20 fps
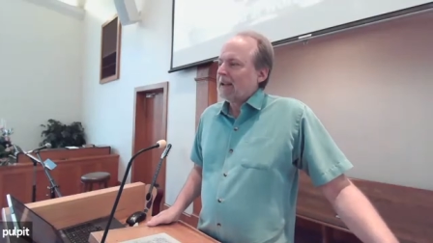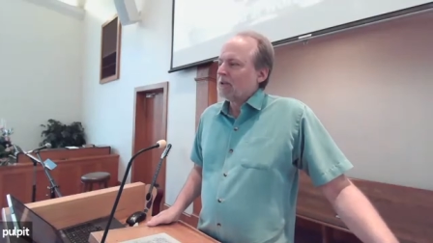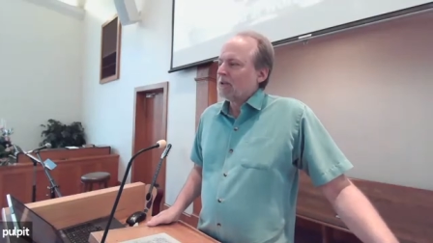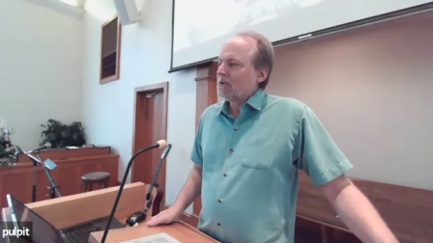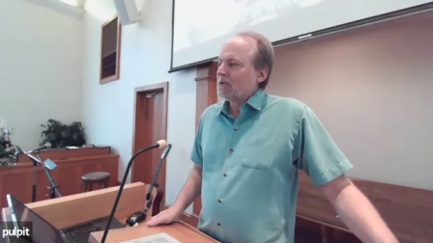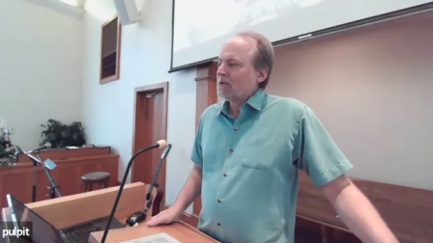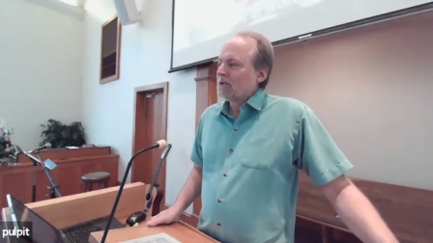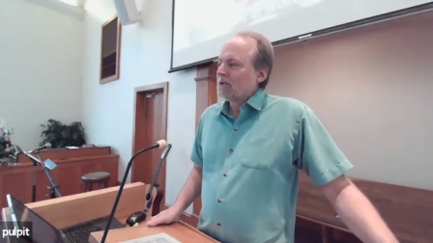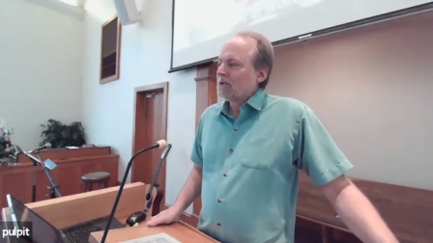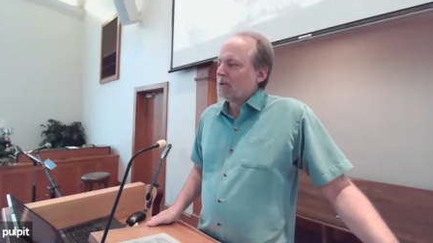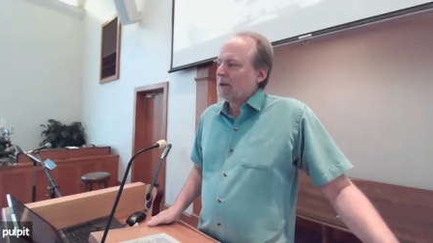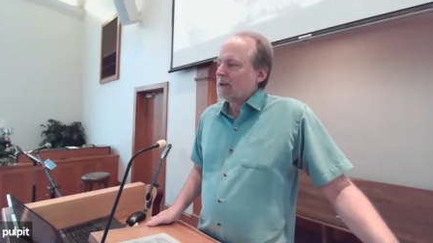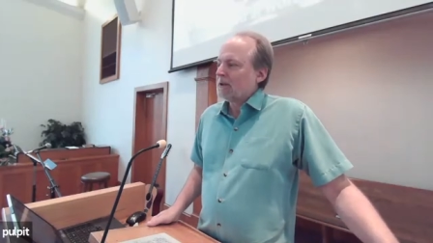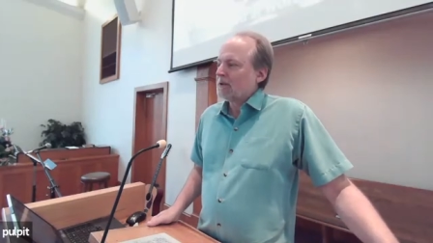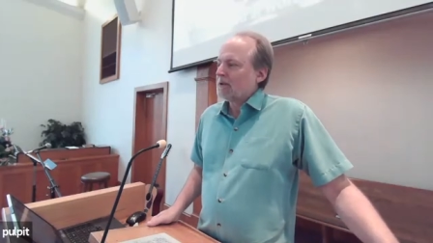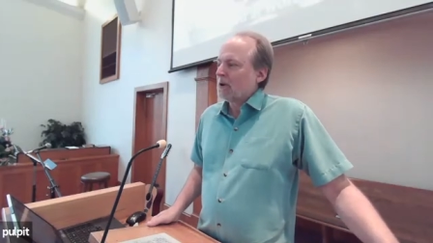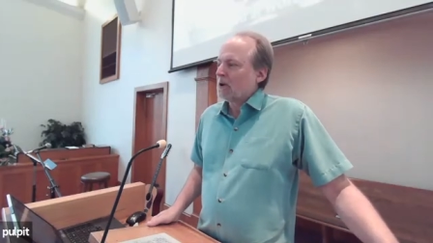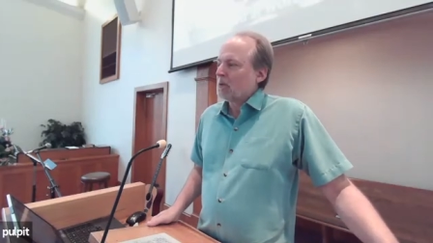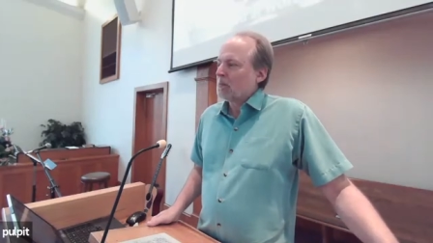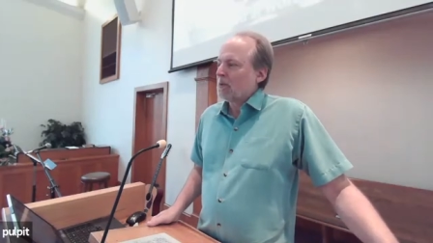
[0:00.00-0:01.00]
uh,
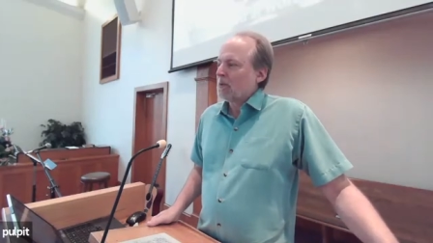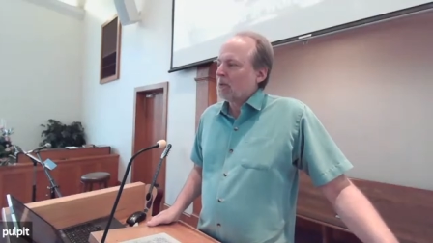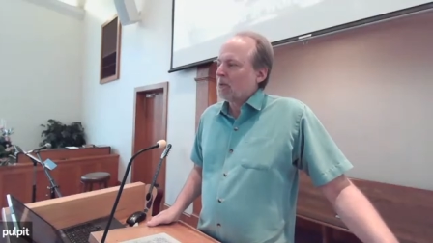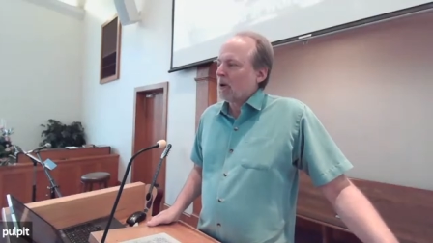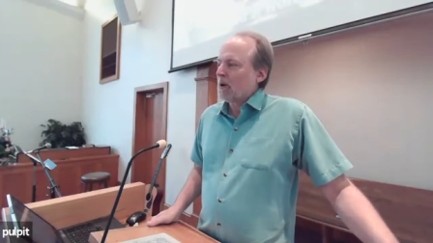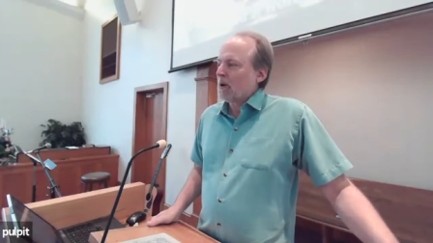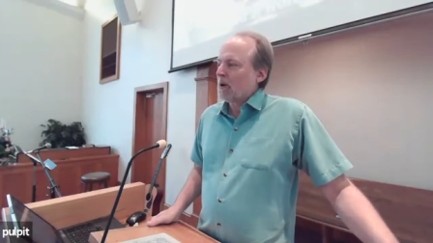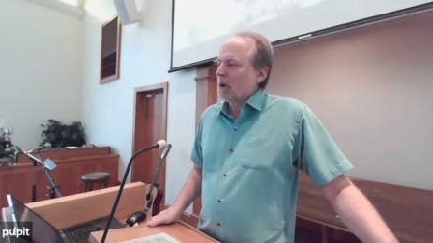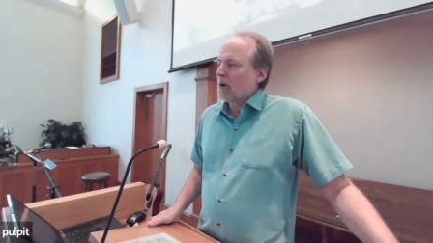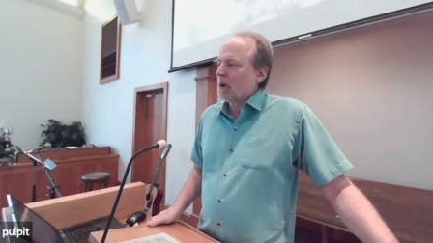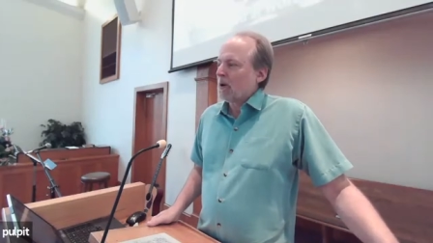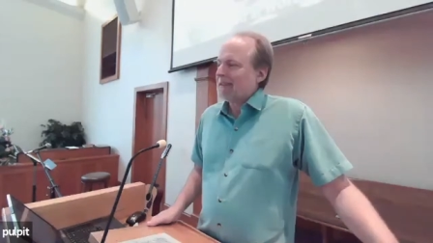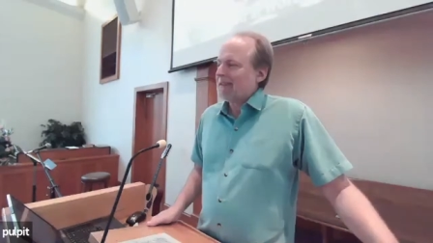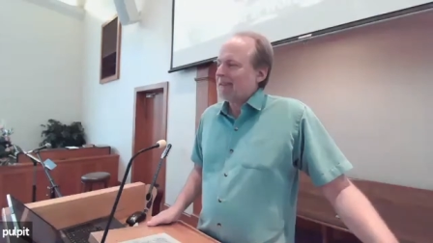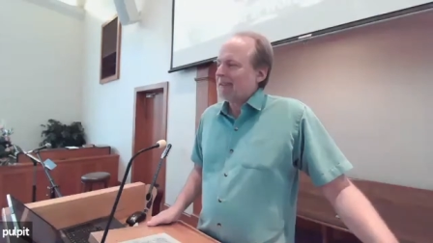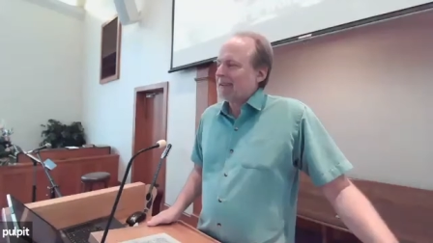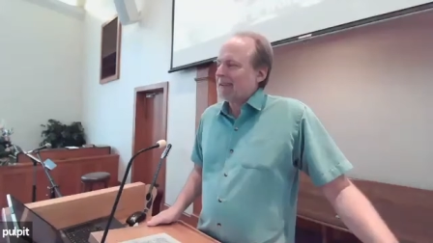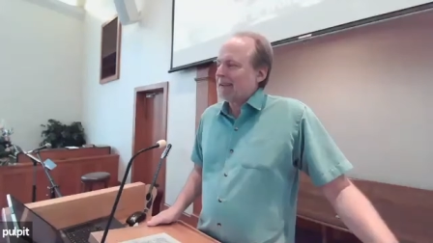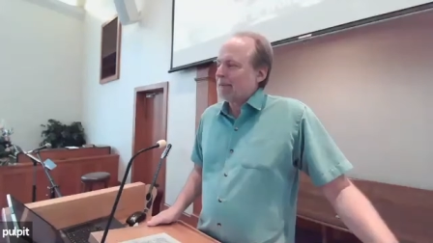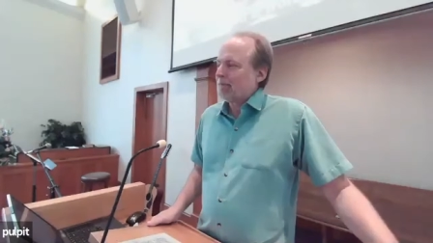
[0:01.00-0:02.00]
into eternal
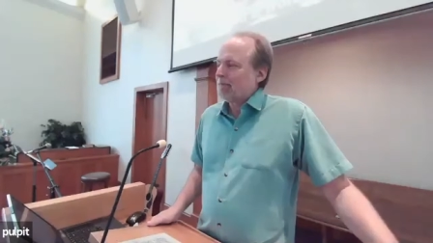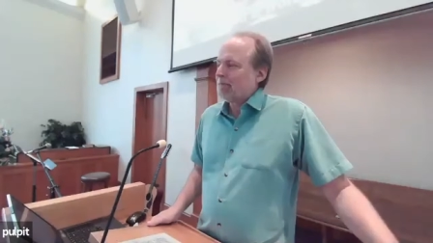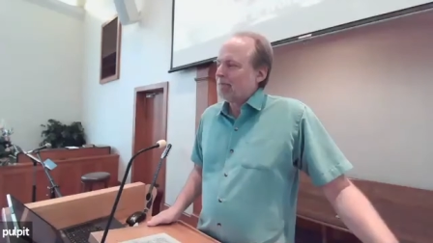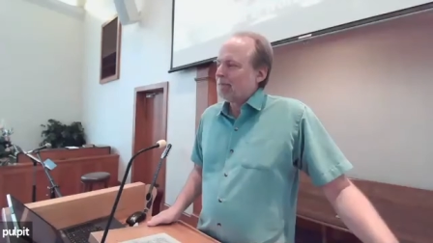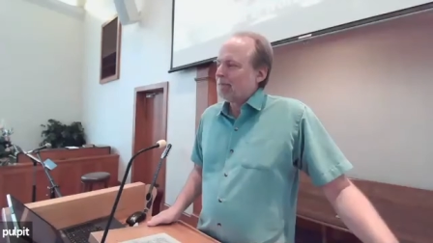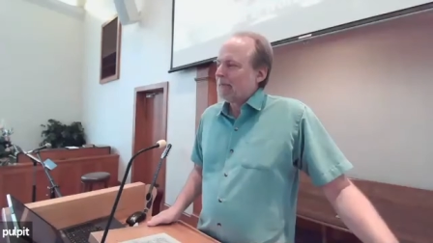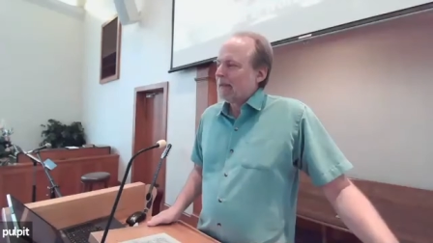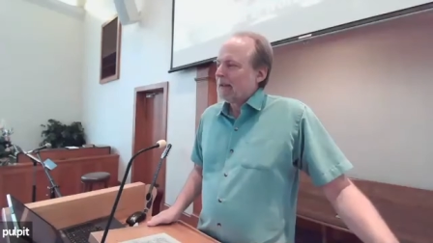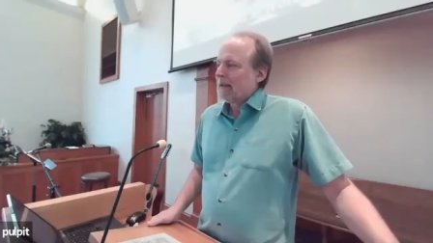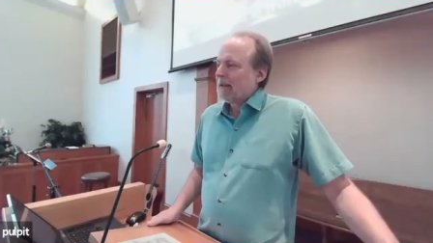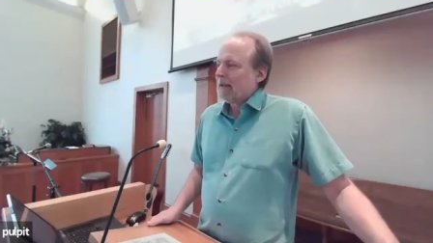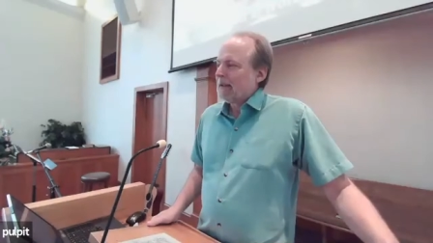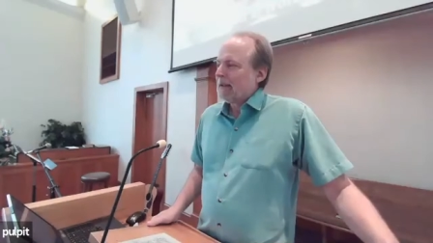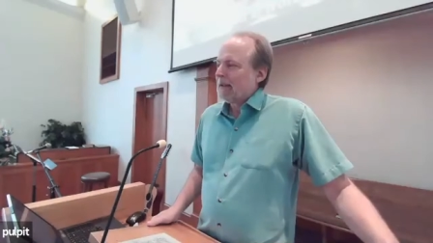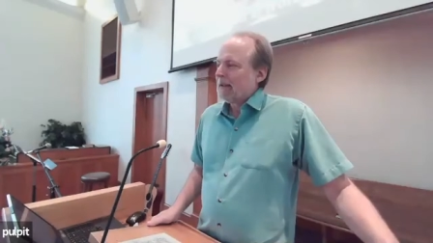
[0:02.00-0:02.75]
purpose with Him.